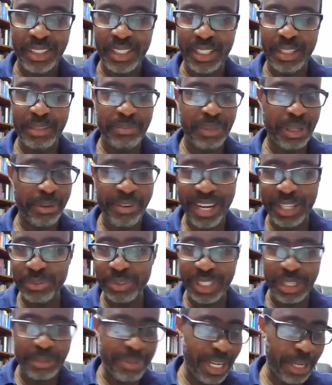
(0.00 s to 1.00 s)
I
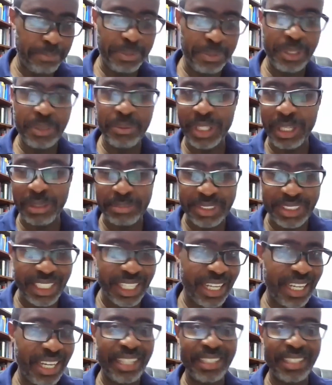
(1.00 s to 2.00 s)
write when I'm happy, when I'm
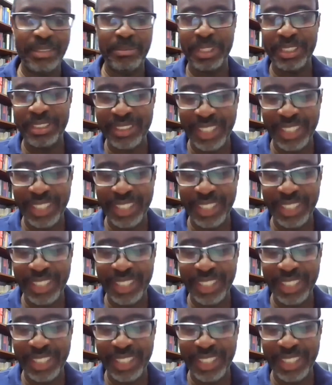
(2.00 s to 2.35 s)
sad, I'm